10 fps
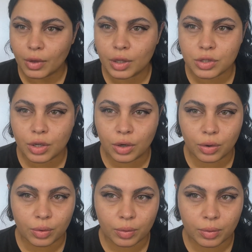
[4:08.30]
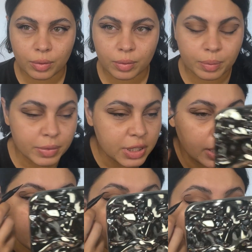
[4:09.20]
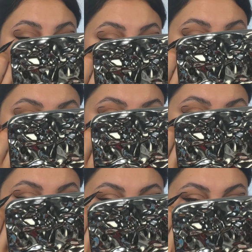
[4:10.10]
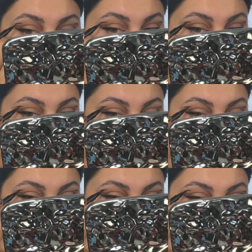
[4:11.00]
So stunning. Then I like to